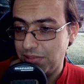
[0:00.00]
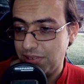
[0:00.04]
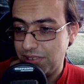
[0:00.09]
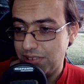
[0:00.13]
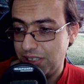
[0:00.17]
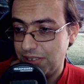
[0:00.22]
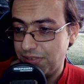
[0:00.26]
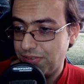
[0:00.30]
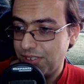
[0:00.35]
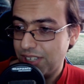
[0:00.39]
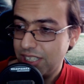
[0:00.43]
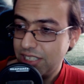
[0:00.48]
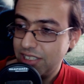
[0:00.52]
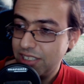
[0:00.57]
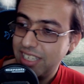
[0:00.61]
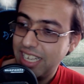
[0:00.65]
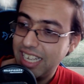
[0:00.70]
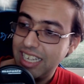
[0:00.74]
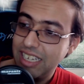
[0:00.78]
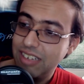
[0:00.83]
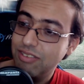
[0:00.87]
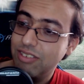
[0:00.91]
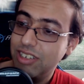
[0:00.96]
that you followed
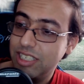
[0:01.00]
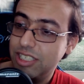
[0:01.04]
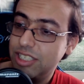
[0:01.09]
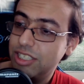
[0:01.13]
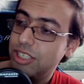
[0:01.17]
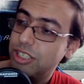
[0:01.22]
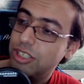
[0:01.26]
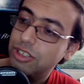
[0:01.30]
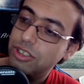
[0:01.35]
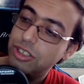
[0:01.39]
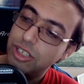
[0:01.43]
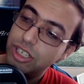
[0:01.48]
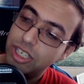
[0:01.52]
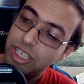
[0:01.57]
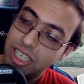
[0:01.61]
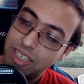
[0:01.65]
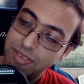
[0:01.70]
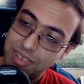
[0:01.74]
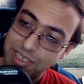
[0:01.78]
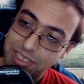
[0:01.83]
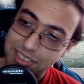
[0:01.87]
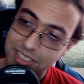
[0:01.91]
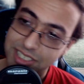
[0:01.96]
and what
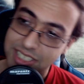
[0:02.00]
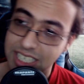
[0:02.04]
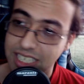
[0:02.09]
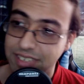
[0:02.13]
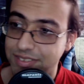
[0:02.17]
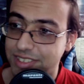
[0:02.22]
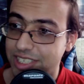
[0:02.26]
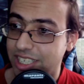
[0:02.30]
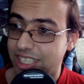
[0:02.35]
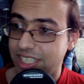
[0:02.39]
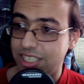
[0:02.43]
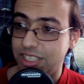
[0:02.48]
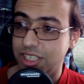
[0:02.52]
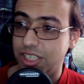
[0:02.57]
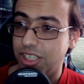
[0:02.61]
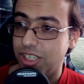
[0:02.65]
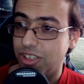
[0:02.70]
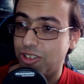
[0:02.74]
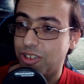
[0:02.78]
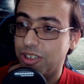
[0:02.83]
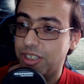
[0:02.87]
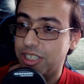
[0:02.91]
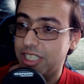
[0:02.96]
covers they've done
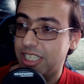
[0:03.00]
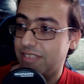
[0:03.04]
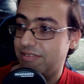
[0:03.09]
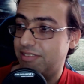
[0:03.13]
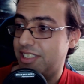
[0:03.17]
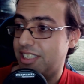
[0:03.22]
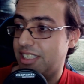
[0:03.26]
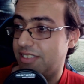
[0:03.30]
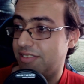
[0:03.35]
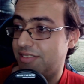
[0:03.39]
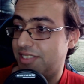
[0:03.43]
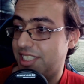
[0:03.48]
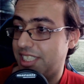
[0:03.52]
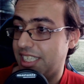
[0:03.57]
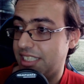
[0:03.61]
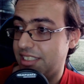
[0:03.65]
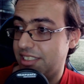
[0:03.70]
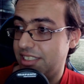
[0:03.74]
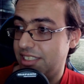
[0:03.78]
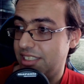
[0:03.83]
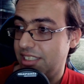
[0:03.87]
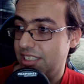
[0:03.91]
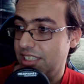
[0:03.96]
or gifts they've
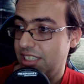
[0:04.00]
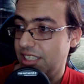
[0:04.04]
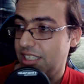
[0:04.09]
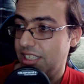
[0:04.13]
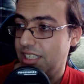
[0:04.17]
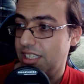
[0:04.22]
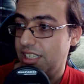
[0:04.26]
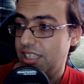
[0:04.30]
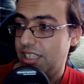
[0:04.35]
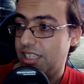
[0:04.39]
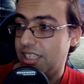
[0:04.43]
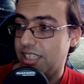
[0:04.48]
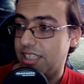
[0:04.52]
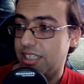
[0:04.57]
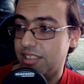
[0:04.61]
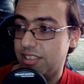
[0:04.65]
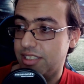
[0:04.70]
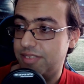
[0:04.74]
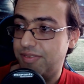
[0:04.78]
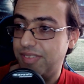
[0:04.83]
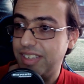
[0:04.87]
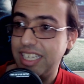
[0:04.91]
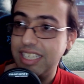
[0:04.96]
sent. And
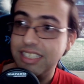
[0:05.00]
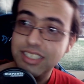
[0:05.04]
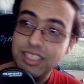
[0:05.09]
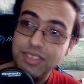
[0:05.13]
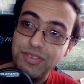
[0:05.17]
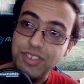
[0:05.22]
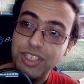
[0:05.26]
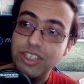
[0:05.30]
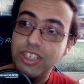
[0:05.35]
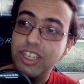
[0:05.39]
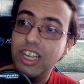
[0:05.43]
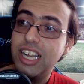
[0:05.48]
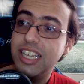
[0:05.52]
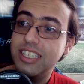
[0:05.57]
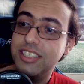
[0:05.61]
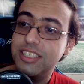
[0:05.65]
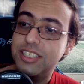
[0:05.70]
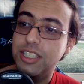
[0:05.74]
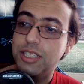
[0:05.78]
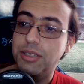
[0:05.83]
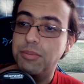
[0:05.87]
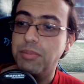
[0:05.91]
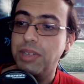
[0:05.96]
there's fans if you got
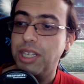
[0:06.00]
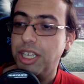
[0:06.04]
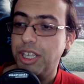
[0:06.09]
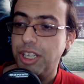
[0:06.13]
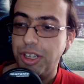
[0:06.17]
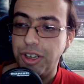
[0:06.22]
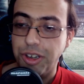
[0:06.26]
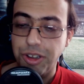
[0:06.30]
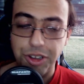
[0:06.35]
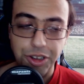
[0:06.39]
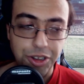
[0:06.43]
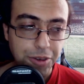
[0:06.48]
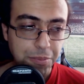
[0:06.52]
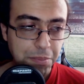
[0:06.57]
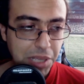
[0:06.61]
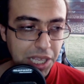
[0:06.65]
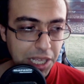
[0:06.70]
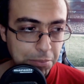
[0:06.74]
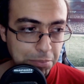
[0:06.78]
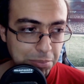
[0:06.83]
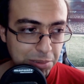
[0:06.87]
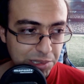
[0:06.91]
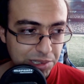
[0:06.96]
some new
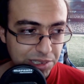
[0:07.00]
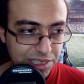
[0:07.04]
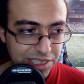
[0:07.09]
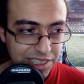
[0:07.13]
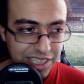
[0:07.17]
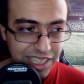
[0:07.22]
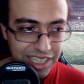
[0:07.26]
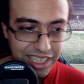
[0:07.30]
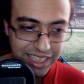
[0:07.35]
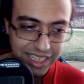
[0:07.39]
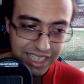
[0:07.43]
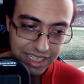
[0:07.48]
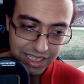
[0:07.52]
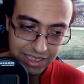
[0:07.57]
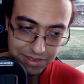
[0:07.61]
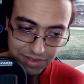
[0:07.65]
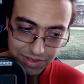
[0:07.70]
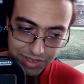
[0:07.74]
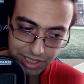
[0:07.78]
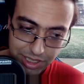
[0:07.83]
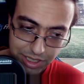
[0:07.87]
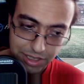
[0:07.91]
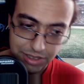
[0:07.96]
people that have
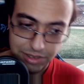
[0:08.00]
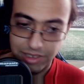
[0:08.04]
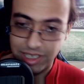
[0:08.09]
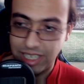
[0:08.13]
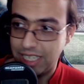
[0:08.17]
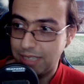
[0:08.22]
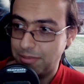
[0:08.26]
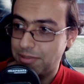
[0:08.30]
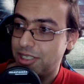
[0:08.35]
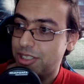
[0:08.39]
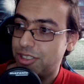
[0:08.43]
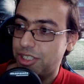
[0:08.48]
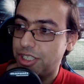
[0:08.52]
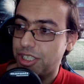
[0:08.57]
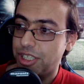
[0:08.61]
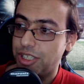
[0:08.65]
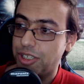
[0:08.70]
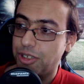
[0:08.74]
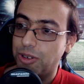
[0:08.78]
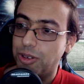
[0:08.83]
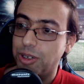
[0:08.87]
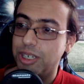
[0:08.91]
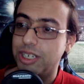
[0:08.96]
subscribed to
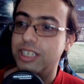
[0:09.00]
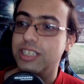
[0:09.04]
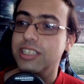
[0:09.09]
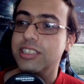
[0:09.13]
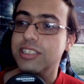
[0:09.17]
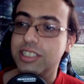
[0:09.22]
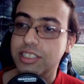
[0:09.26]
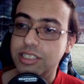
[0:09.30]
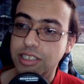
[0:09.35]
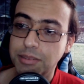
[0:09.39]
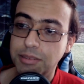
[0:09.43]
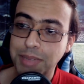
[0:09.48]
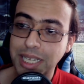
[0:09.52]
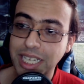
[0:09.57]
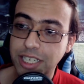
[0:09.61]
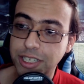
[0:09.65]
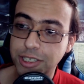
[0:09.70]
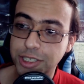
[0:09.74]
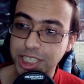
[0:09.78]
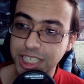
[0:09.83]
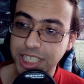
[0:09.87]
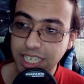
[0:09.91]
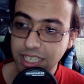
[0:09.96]
your
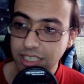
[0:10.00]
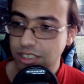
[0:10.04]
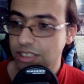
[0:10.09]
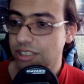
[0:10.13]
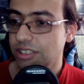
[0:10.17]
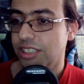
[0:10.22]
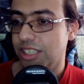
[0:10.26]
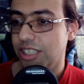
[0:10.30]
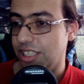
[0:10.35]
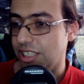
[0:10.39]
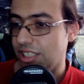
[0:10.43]
StarMaker channel.